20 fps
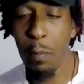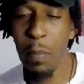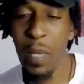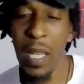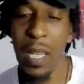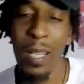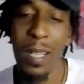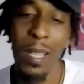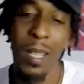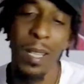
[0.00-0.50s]
but this
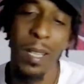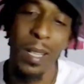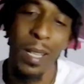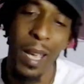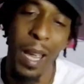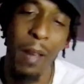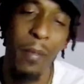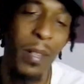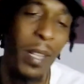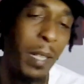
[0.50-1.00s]
beat,
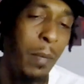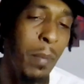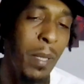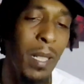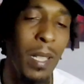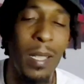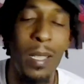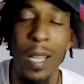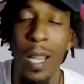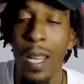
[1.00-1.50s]
everything
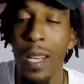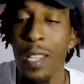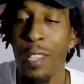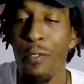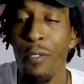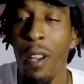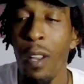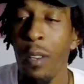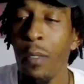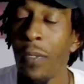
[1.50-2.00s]
but this guy in
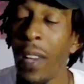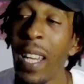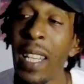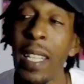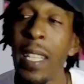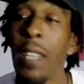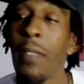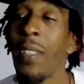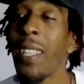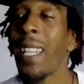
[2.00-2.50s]
this route. If
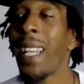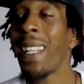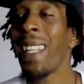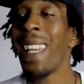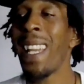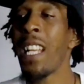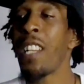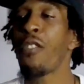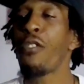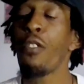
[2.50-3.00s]
I could even
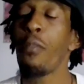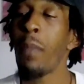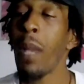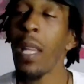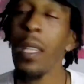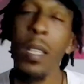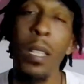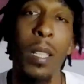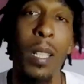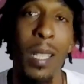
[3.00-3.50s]
get the
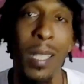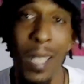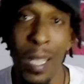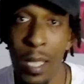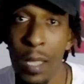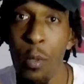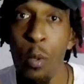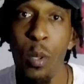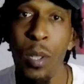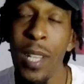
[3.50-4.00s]
instrumental list,
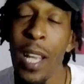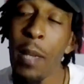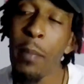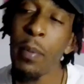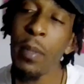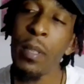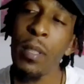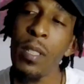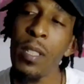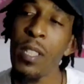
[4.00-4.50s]
this those
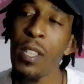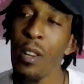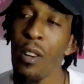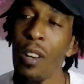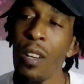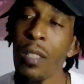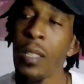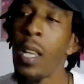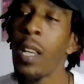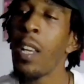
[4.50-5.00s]
type of
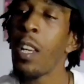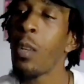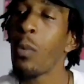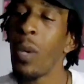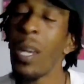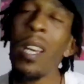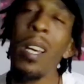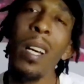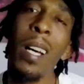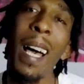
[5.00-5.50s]
song
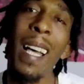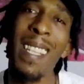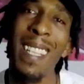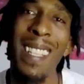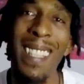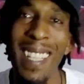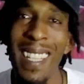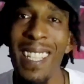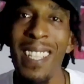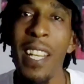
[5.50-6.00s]
Well,
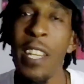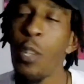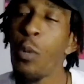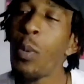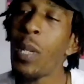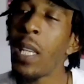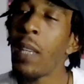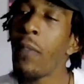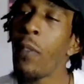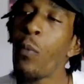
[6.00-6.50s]
as a DJ
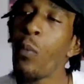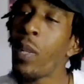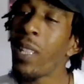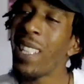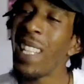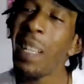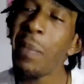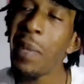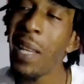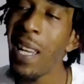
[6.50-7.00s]
you even
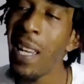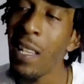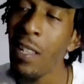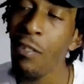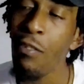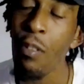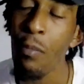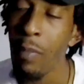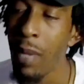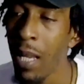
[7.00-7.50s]
want to keep the
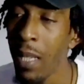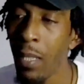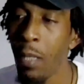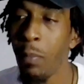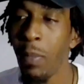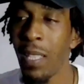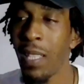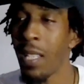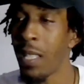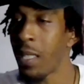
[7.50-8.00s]

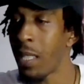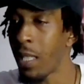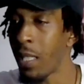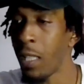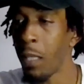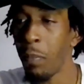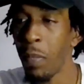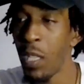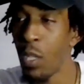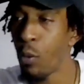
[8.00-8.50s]
instrumental because
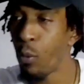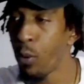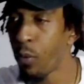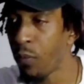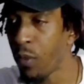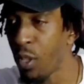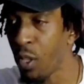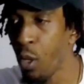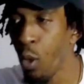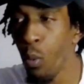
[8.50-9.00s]
this could be
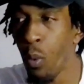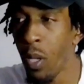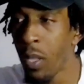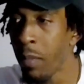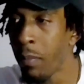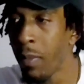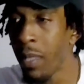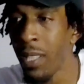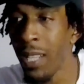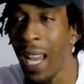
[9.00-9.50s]
used for so
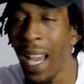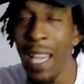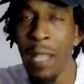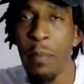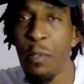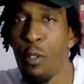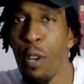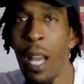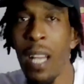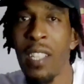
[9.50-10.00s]
other much
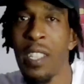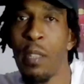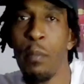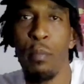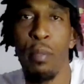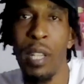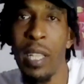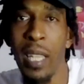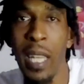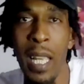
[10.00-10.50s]
hype tracks
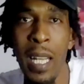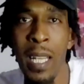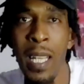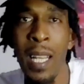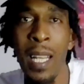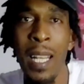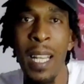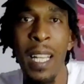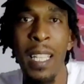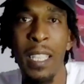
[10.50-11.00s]
to bring
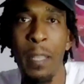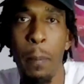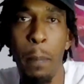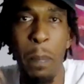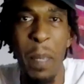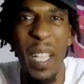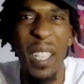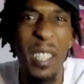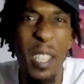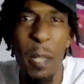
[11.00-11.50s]
in. The
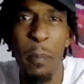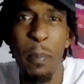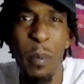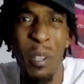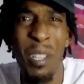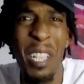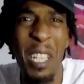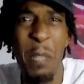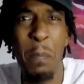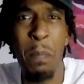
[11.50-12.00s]
build
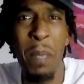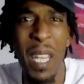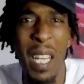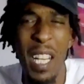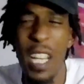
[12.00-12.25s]
up on this